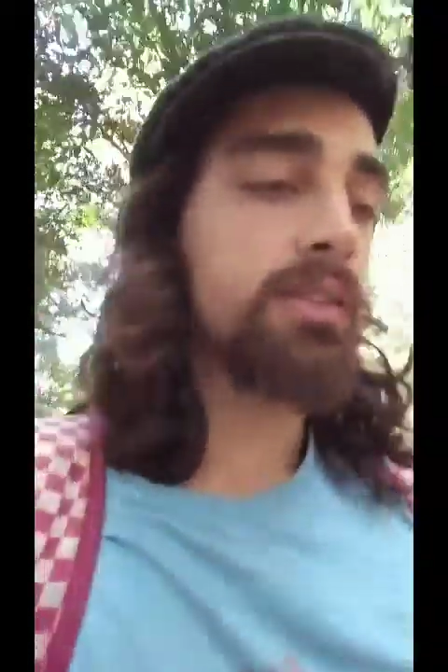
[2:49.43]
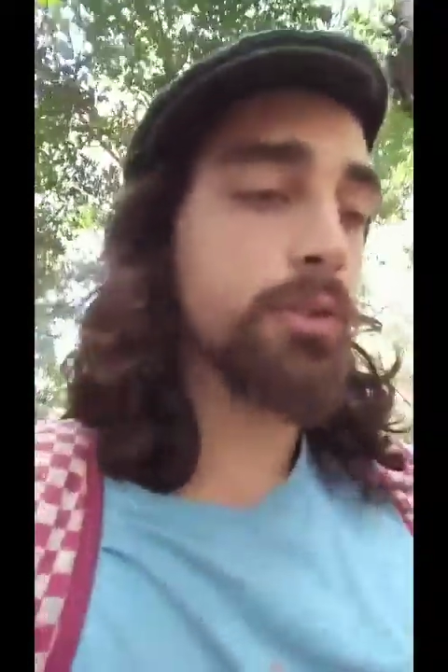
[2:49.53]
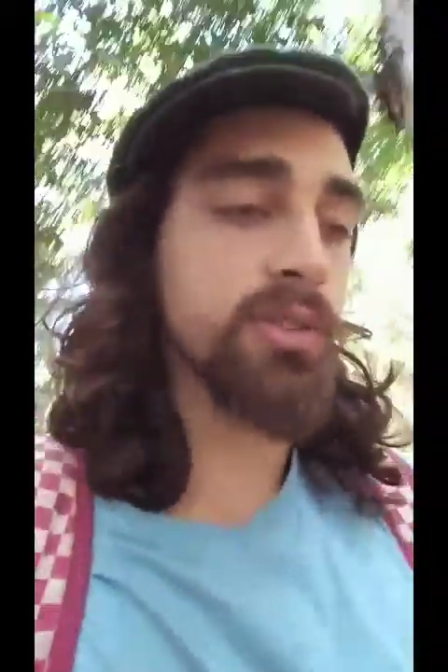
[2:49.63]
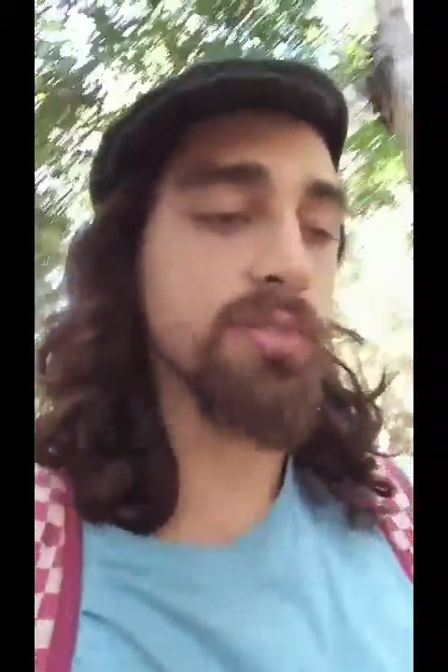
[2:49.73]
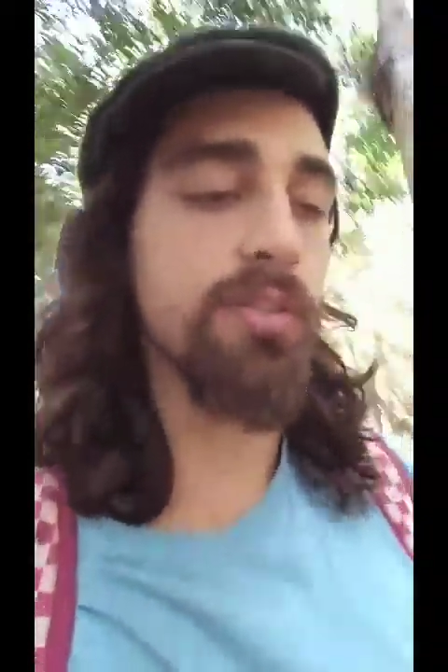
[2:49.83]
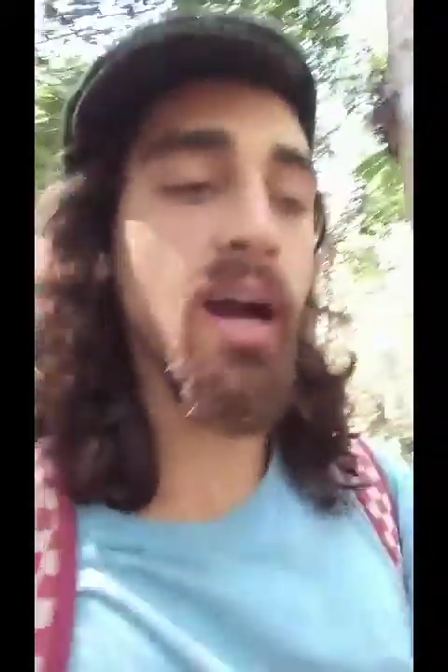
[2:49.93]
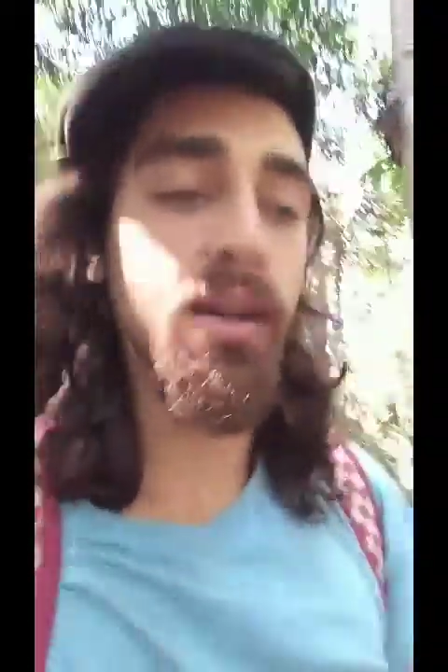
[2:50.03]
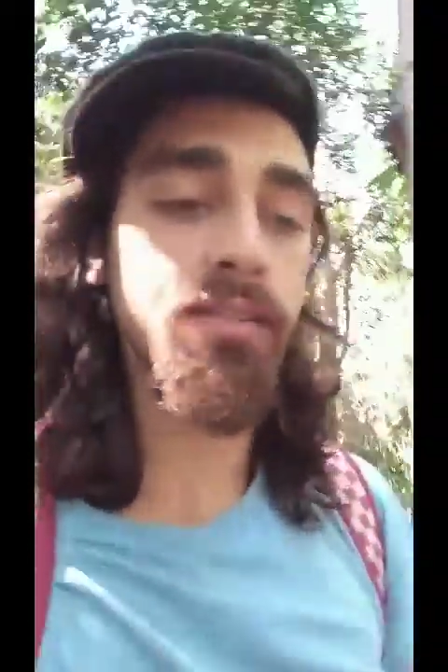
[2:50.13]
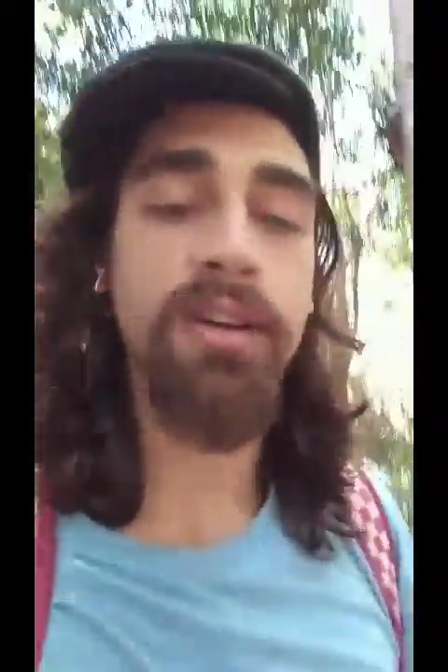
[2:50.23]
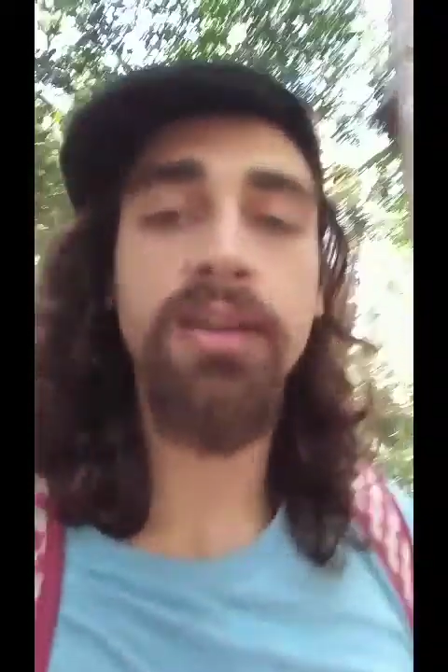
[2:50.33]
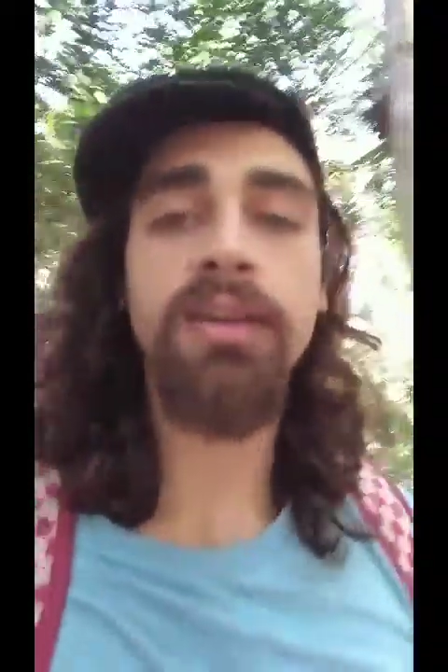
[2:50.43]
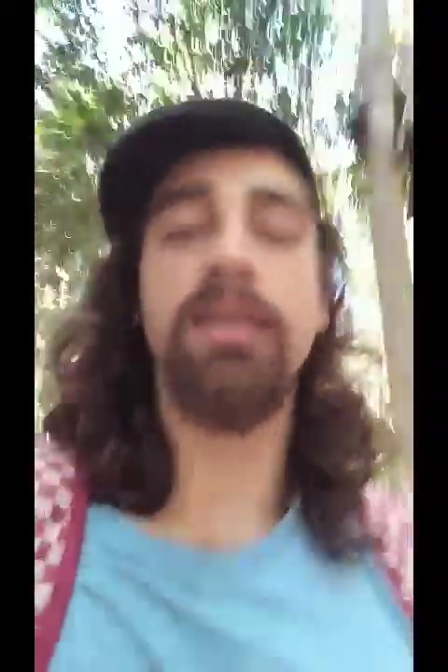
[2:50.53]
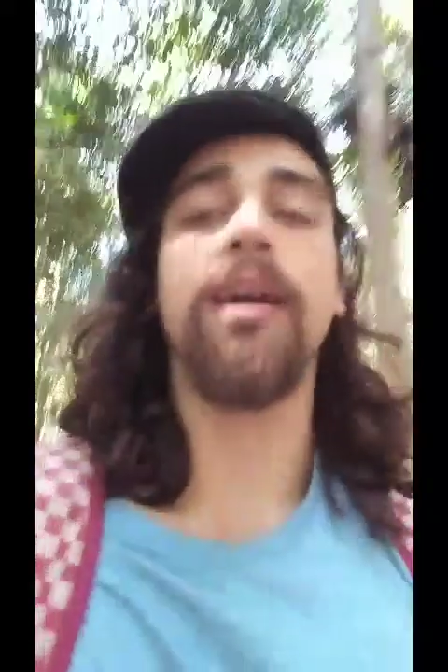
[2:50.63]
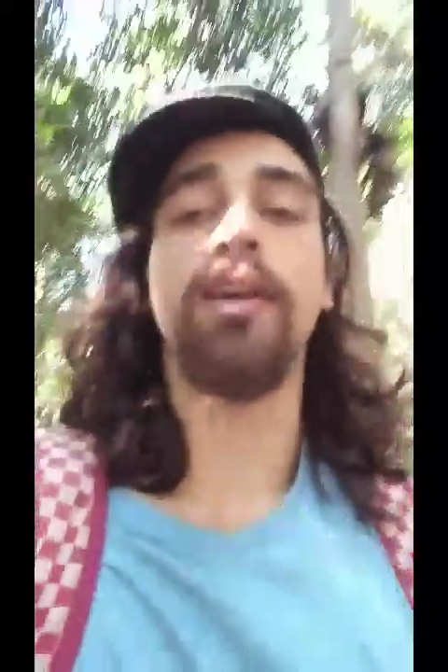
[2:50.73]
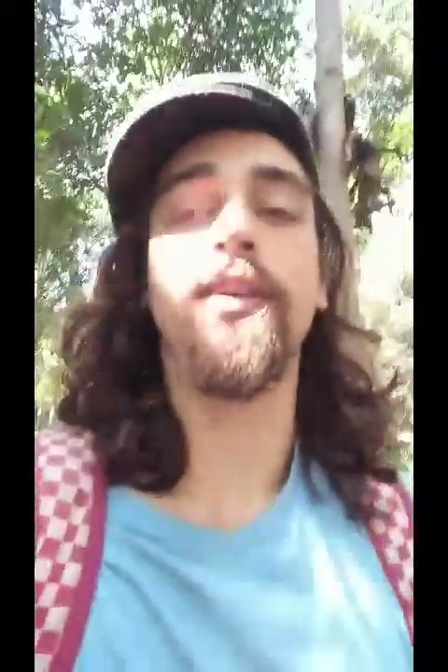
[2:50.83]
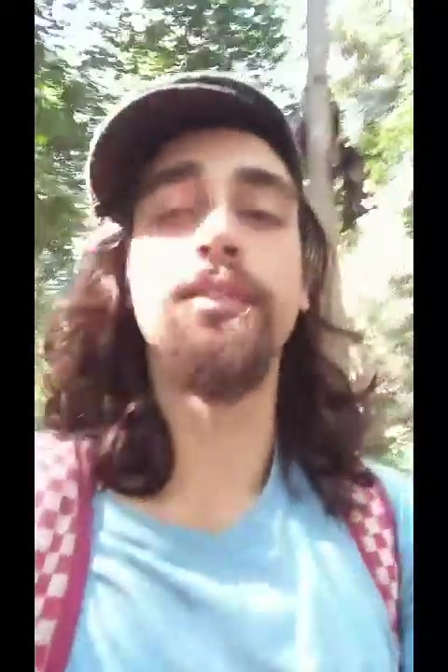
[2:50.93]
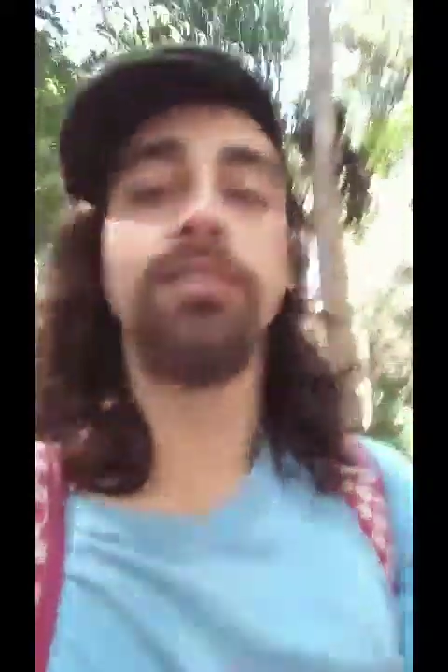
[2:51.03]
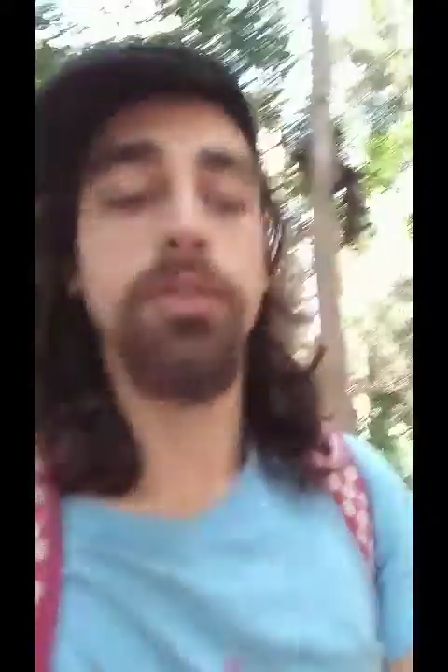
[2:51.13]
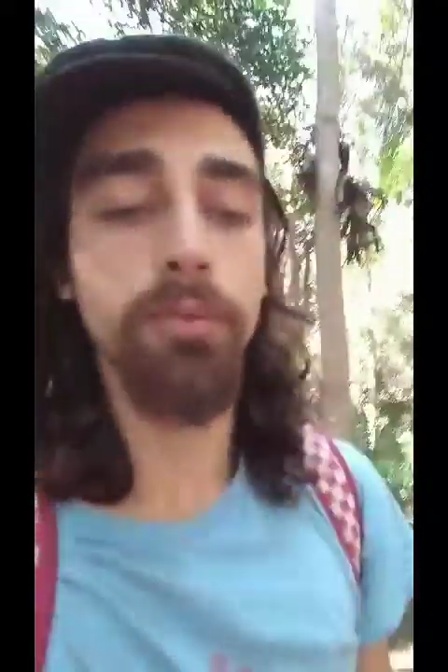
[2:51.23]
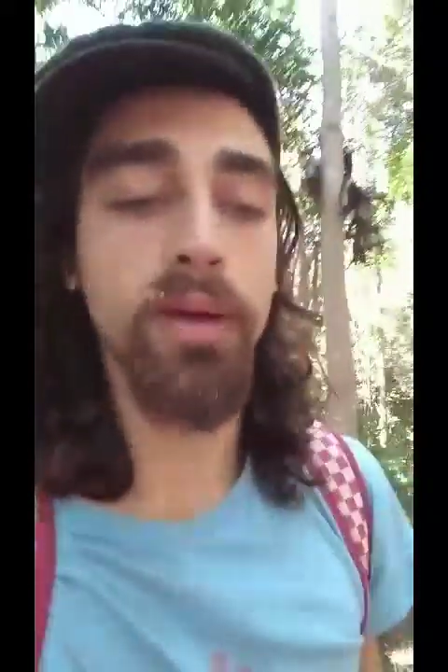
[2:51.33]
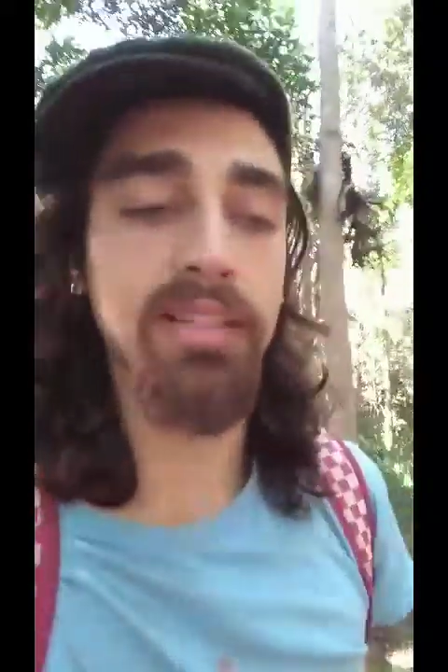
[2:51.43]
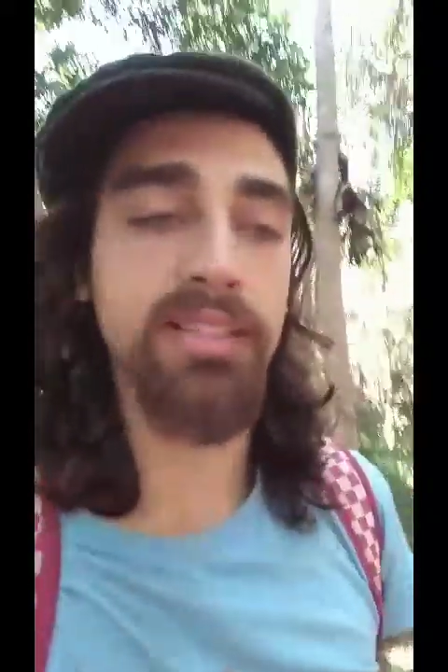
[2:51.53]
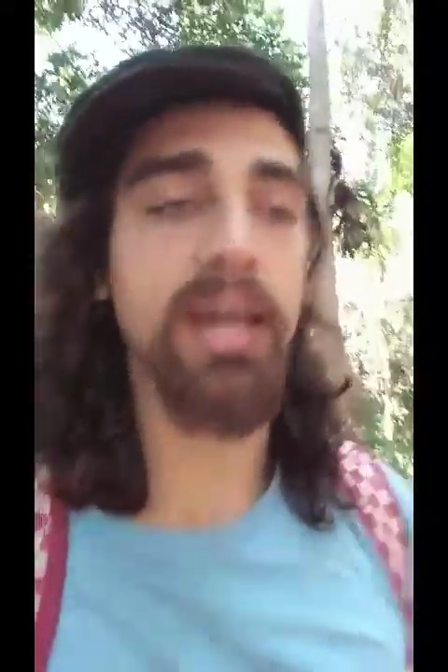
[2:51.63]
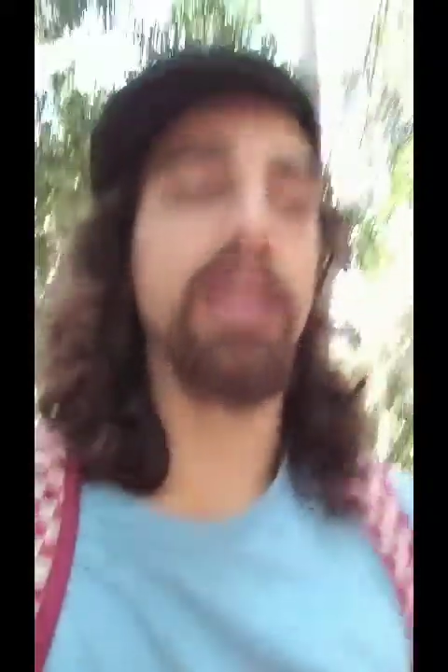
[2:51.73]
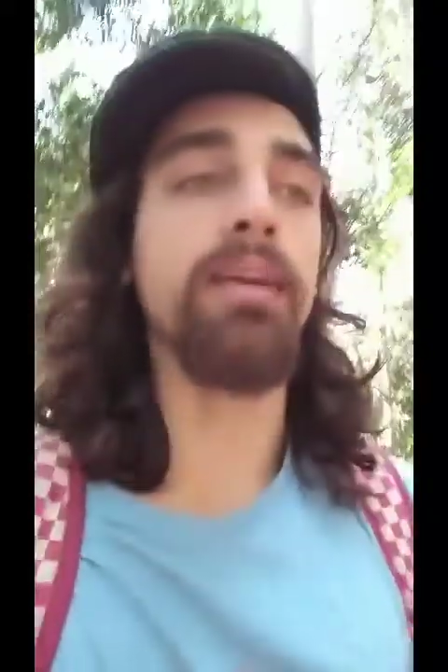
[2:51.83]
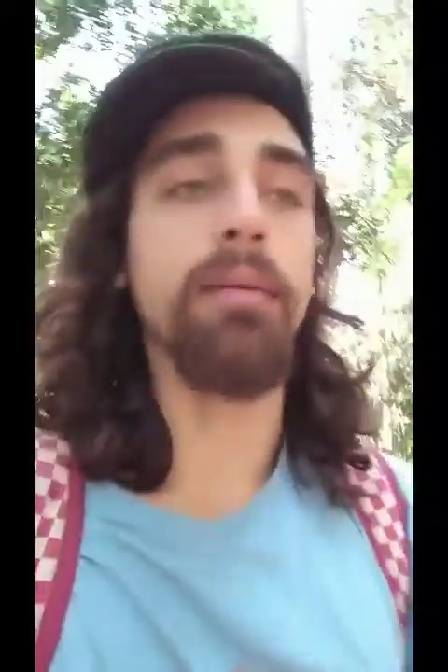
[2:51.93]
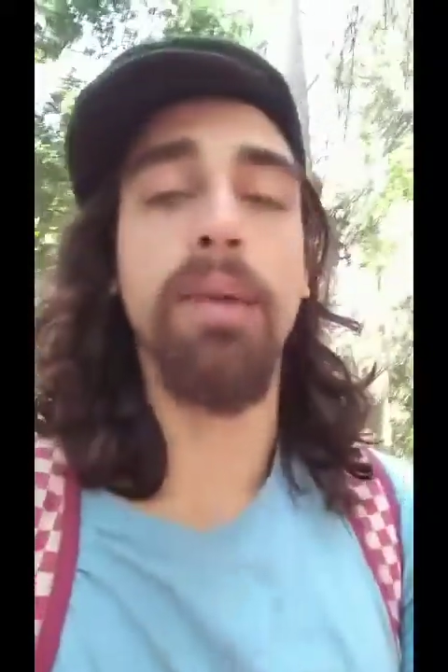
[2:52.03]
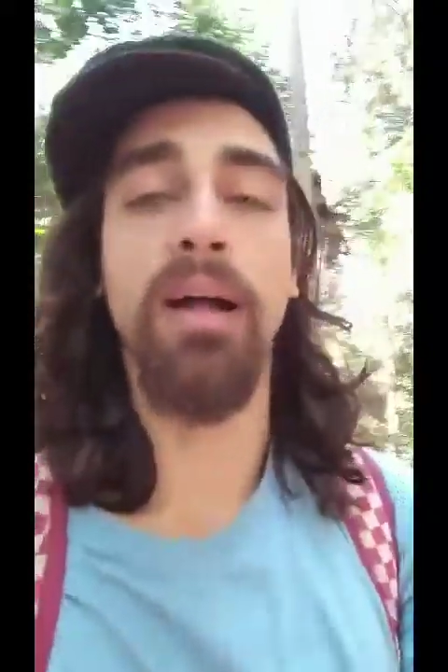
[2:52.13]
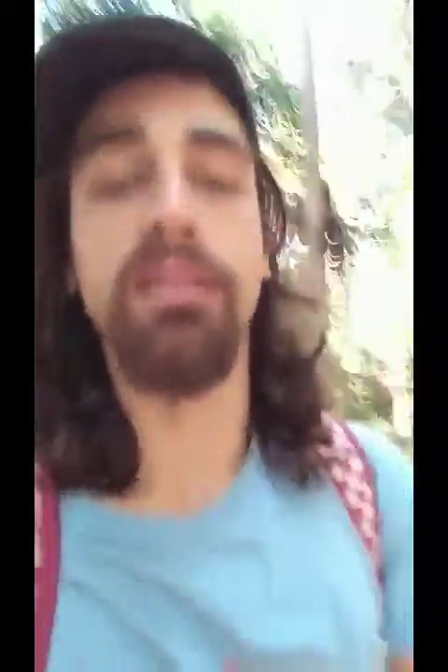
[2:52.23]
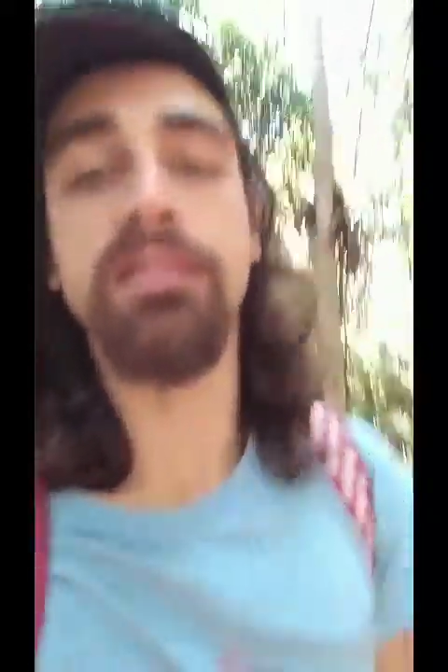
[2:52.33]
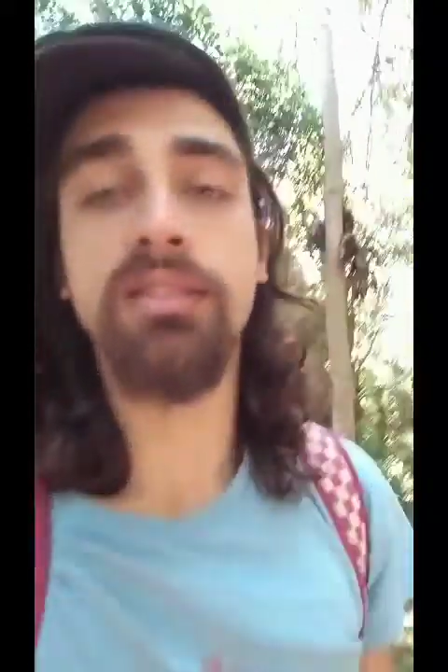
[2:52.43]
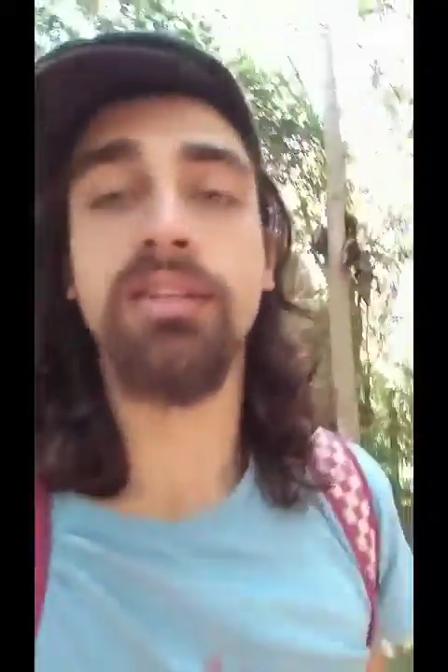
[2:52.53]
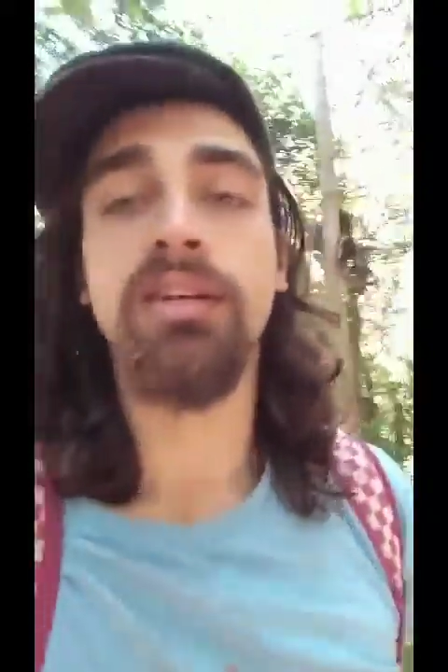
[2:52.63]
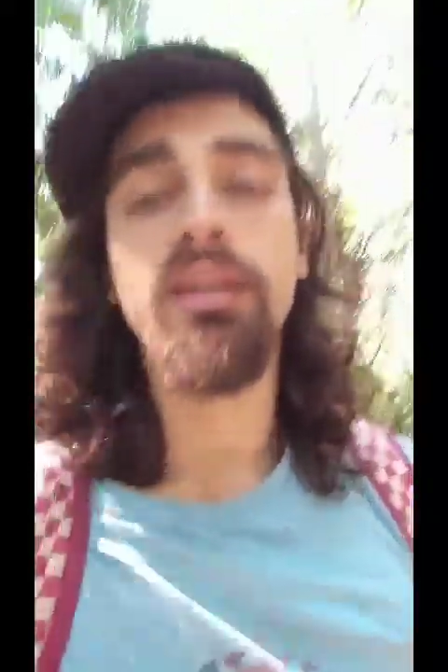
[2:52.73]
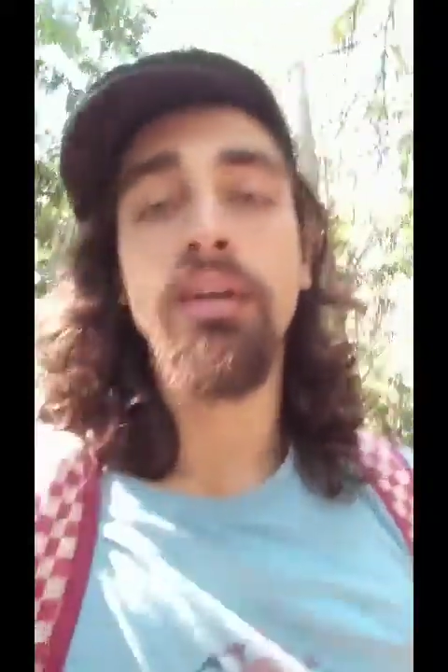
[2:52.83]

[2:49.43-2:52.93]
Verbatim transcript: to survive and to maintain a balanced